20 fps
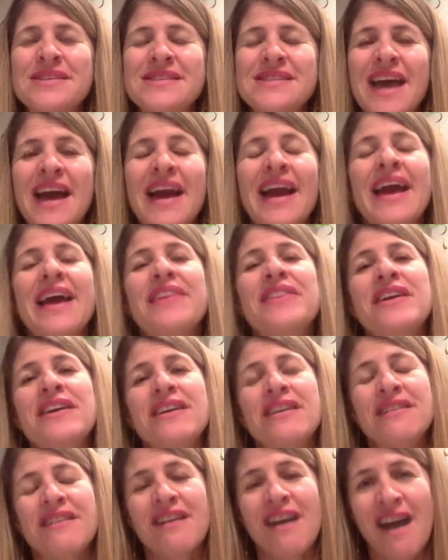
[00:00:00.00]
had
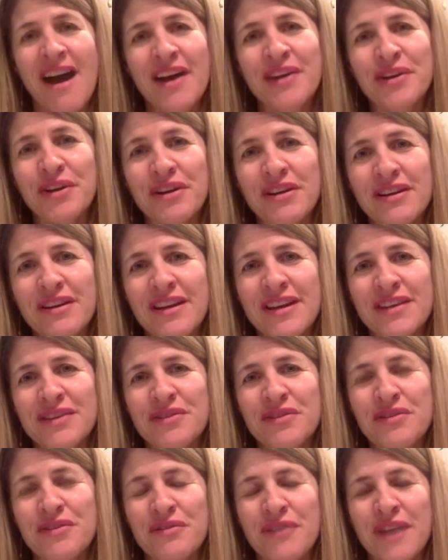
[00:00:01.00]
the honor
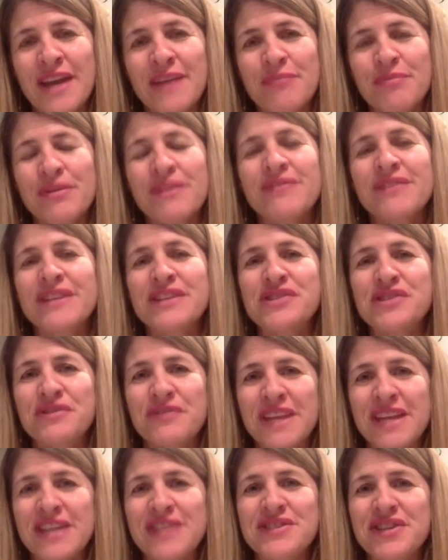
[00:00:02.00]
and great privilege of
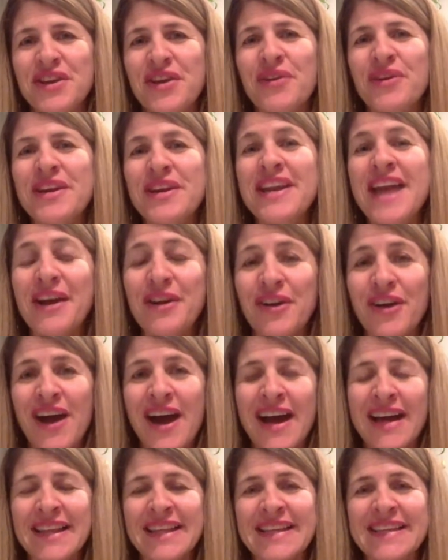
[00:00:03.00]
getting to go to Necker
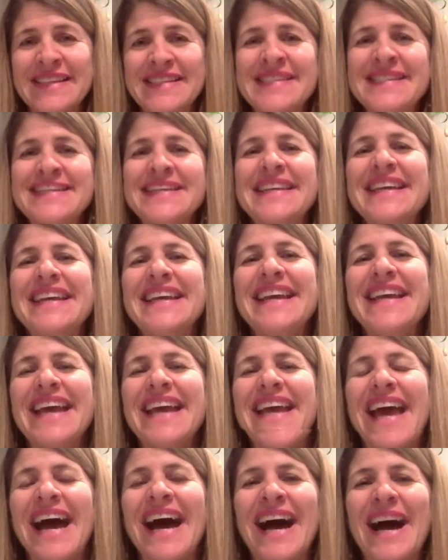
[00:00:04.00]
Island,
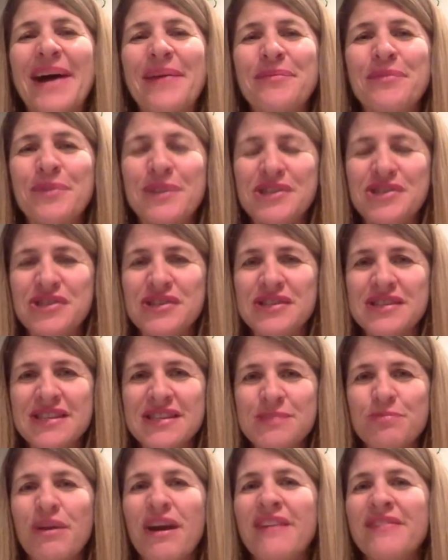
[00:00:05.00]
which is his
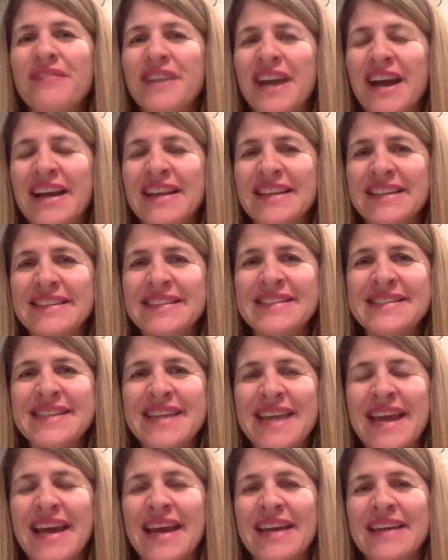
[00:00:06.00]
private island.
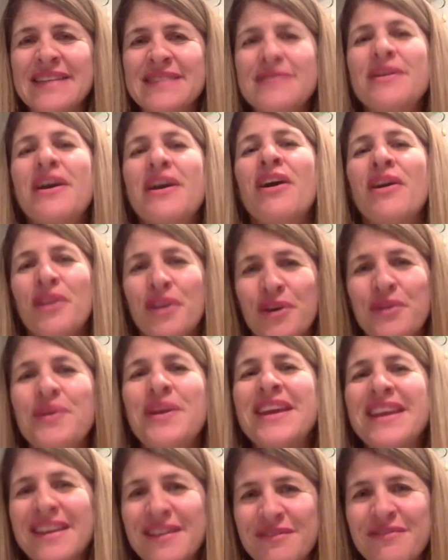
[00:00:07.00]
And although
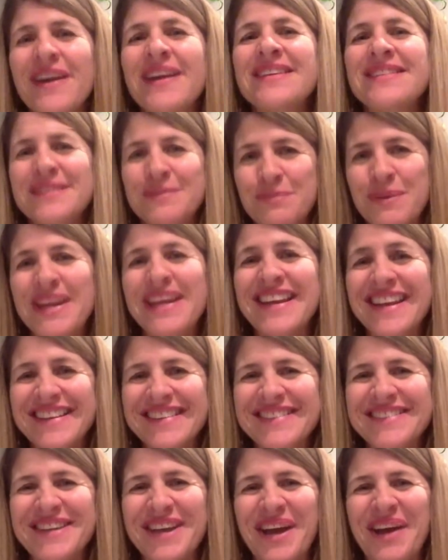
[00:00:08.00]
he invites many
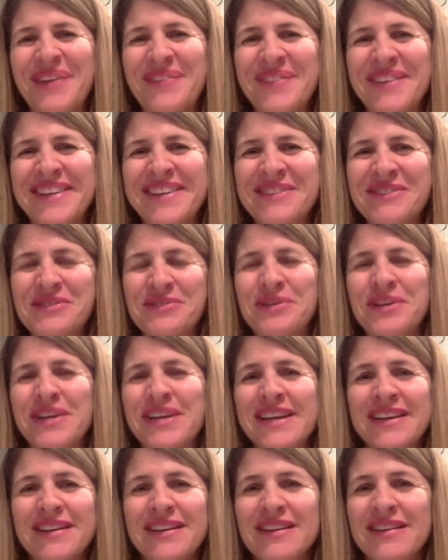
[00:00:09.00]
guests to come and
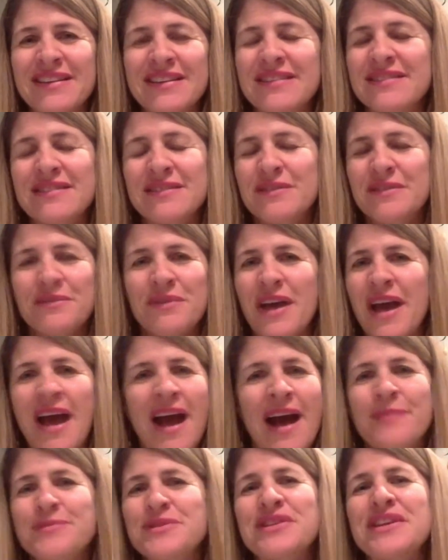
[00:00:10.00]
enjoy this
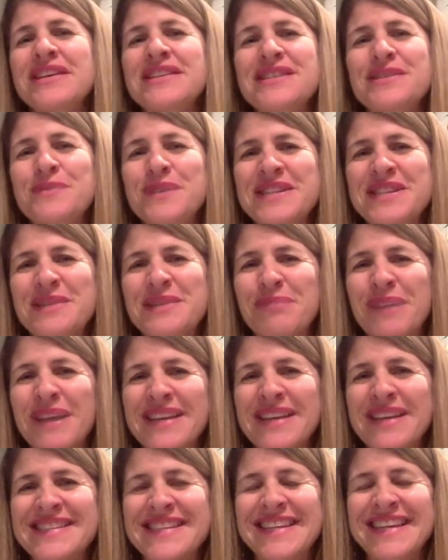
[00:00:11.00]
absolutely exquisite
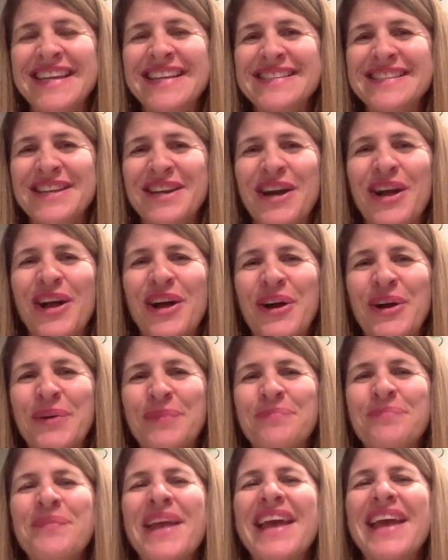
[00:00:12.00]
place he gets to call
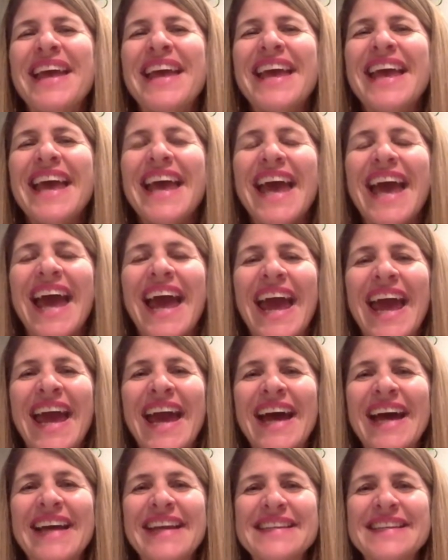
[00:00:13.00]
home.
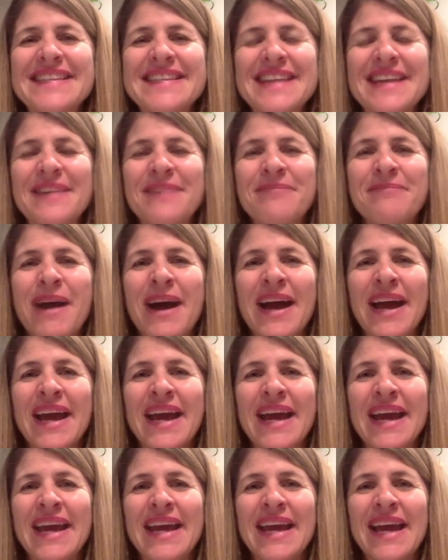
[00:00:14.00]
And
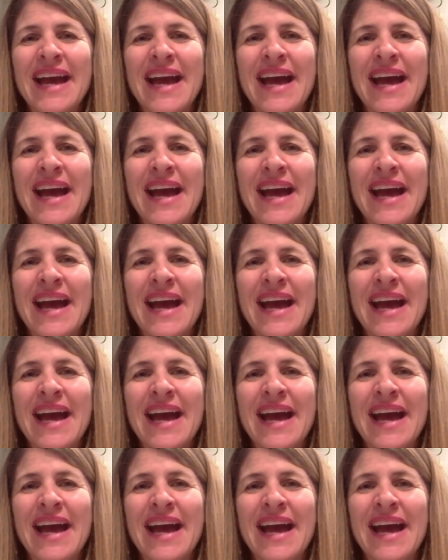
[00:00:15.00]
my